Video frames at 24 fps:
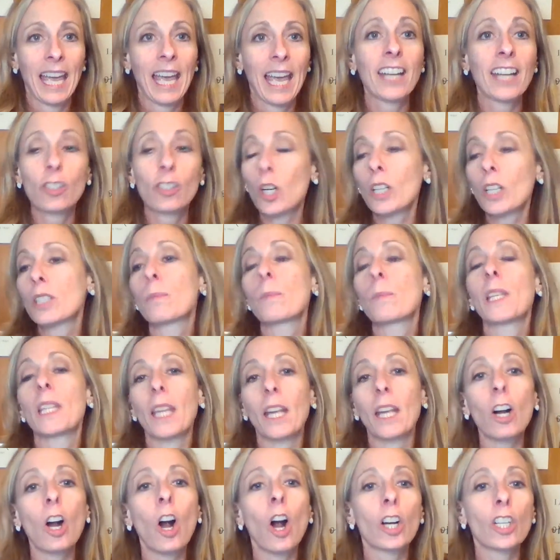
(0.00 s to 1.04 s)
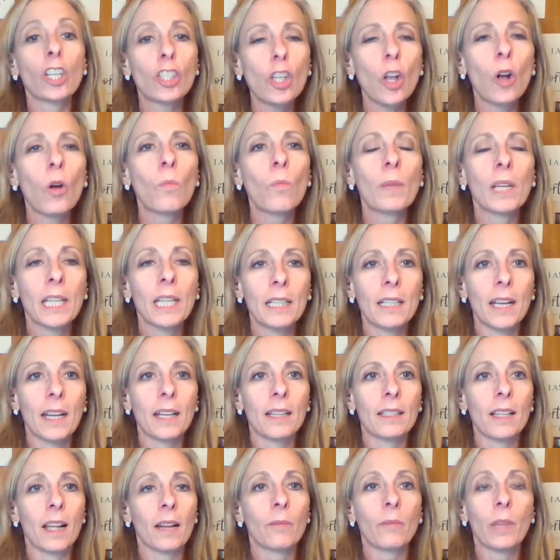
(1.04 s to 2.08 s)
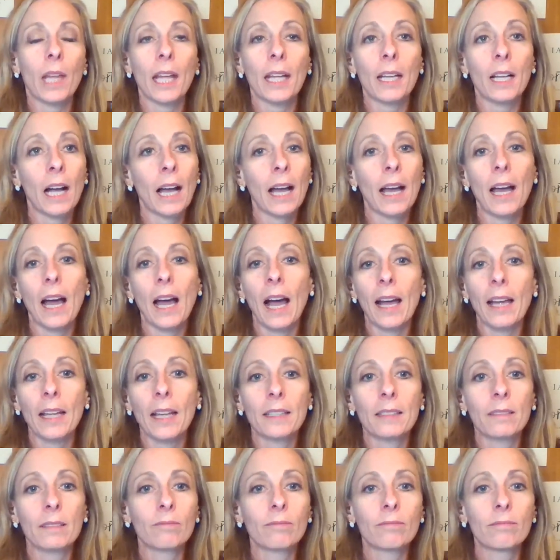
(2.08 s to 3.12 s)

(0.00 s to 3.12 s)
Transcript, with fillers: And trust me, there are so many days I'm like, I, I